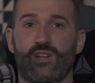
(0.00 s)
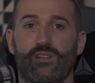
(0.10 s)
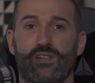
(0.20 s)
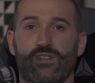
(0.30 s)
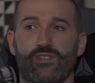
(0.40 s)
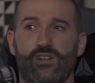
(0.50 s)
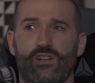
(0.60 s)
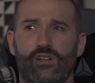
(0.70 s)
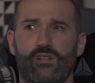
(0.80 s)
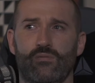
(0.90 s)
And I think it's kind
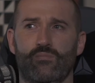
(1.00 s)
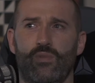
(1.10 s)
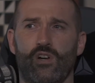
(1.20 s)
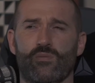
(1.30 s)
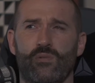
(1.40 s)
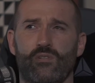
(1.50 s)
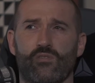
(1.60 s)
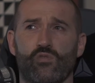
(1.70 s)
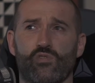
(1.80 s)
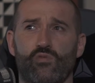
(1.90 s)
of, possibly it
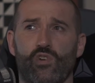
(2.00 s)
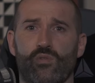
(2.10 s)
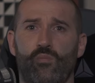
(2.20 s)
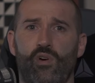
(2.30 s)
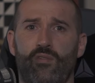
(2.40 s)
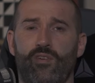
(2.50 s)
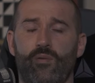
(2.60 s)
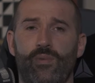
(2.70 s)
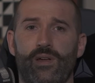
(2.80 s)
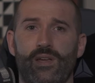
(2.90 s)
was a Russian
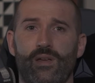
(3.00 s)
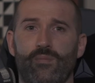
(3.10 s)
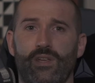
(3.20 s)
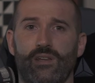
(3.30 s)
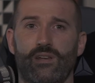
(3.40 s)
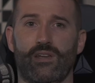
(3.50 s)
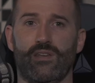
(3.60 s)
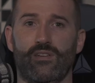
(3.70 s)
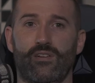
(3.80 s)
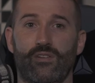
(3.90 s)
proverb, meaning
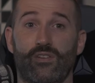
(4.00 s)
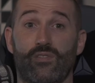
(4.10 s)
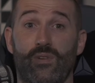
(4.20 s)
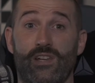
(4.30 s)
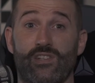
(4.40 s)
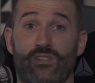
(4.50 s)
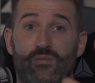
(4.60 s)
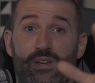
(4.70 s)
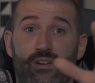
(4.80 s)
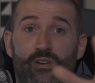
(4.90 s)
like, your direction, the
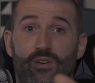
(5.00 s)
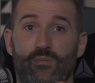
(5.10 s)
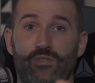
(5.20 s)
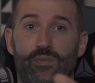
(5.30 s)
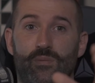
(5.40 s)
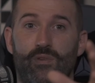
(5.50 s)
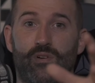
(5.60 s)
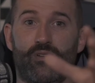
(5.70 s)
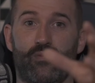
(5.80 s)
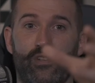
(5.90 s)
way you're going must be
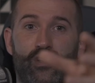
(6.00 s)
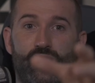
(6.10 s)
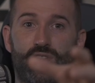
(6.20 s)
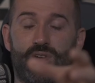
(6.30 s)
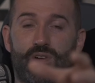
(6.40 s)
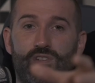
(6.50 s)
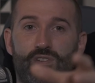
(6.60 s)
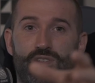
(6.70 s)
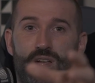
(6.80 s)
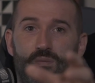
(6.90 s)
beyond what you can touch,
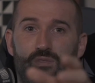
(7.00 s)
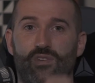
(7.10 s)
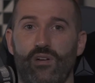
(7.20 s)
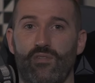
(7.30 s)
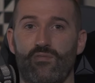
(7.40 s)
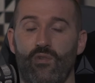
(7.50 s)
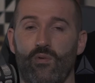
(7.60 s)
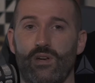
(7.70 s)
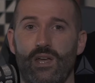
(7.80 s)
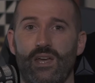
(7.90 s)
because that will drive you forward.